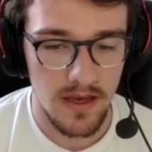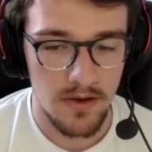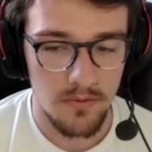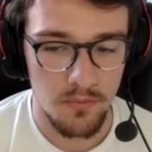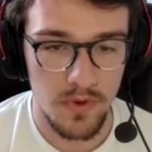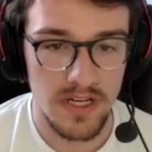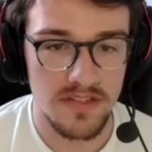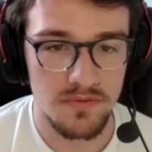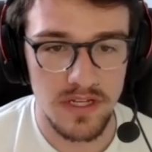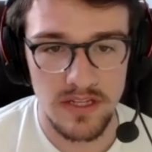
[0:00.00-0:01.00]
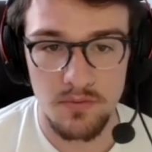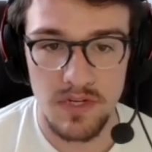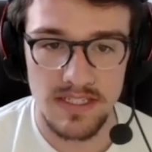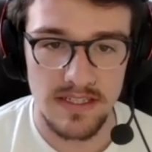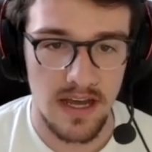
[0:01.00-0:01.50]
what is real and
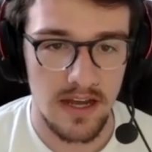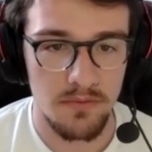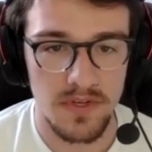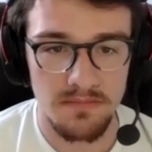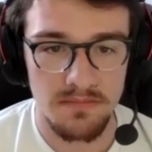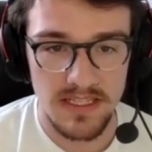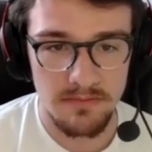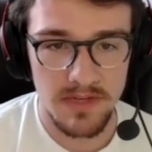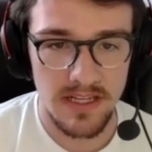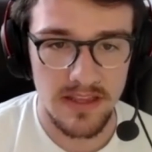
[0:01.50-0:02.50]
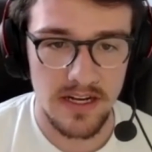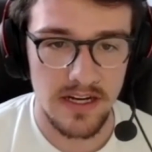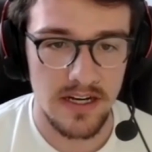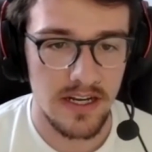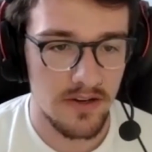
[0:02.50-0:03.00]
what's not, what's meant to be
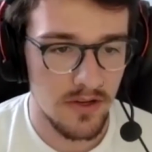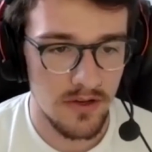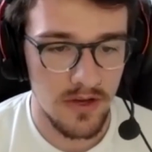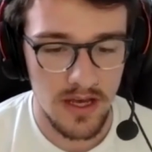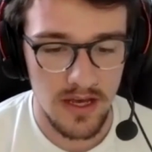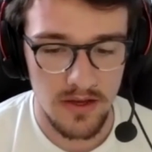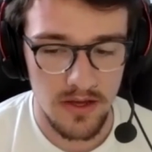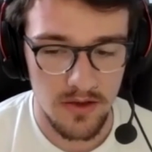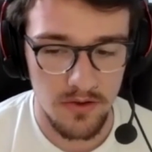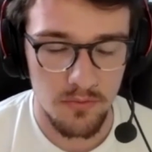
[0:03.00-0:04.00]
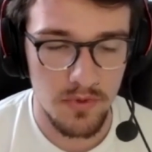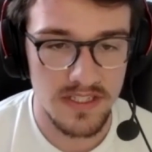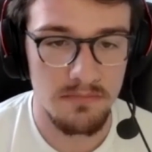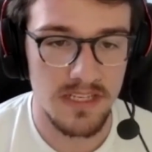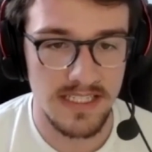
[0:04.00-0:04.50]
there, and what's
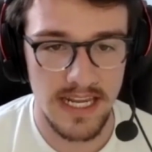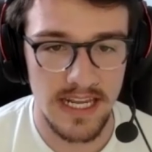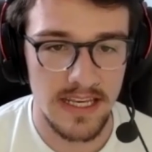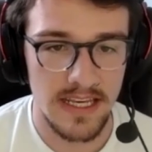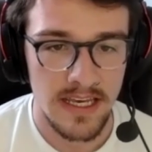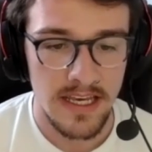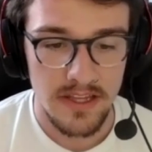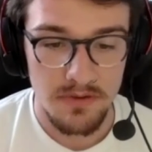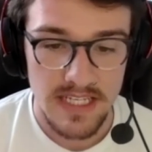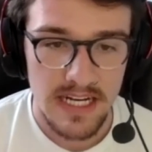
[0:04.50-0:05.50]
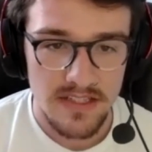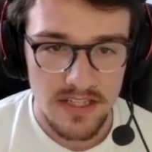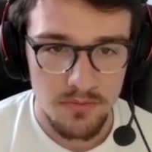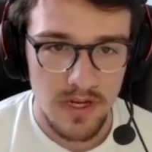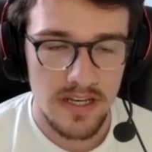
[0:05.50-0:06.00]
a mistake. There was
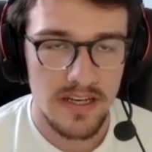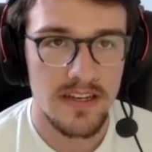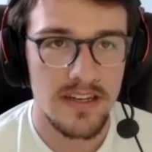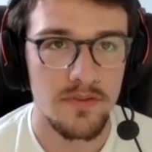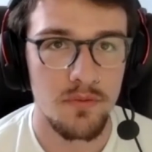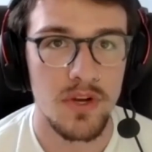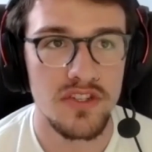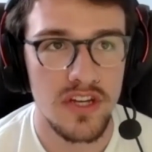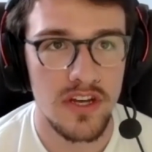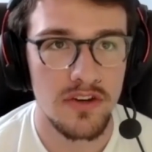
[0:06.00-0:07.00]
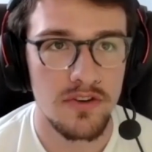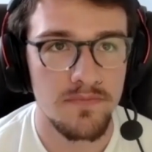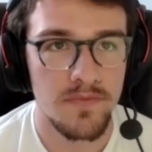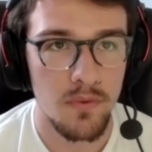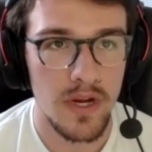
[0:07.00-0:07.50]
actually one show
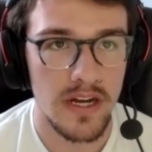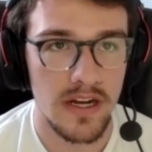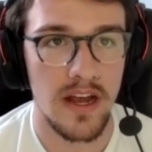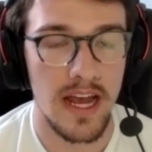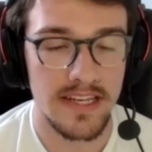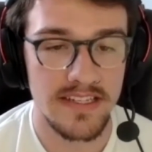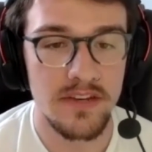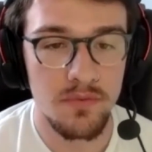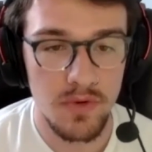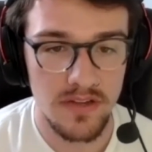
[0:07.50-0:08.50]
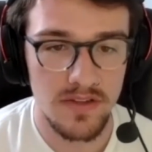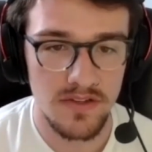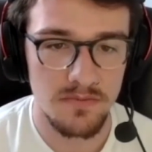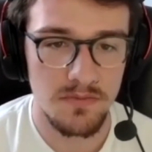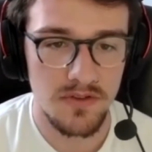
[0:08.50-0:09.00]
where I did one of
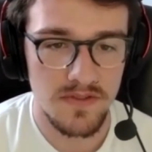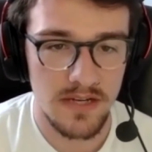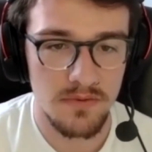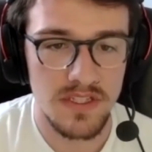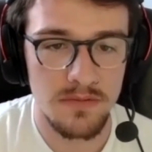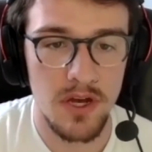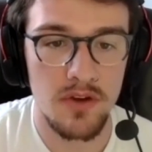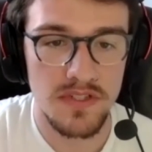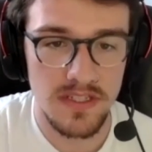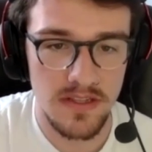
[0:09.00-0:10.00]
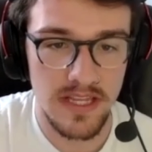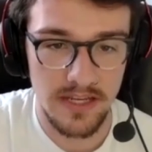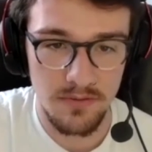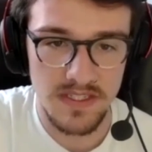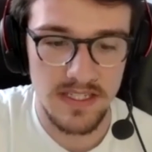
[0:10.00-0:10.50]
those moves that was supposed to, like,
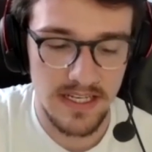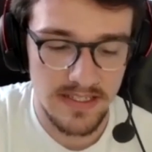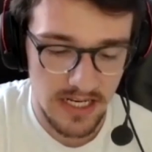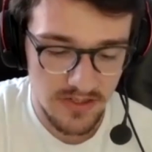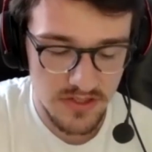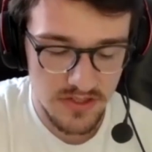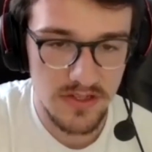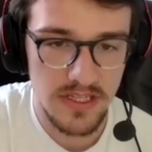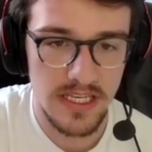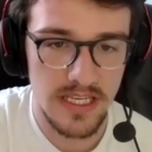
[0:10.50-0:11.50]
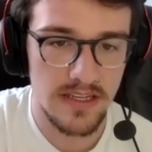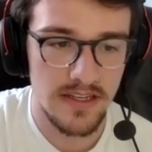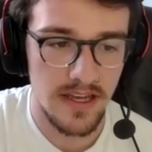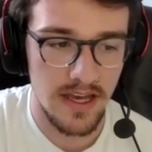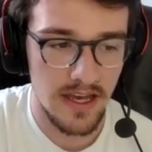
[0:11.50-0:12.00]
it was intentionally
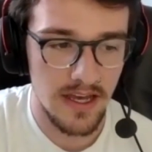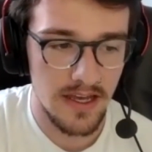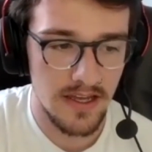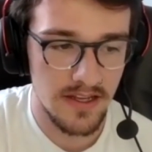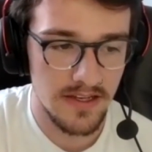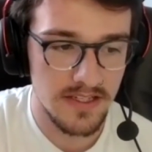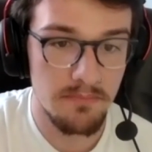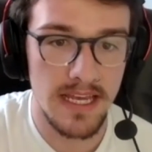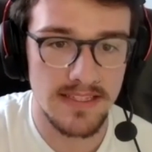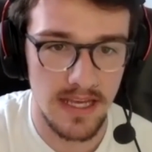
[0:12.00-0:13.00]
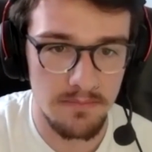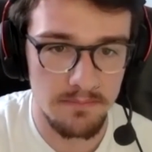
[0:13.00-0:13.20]
to mess up,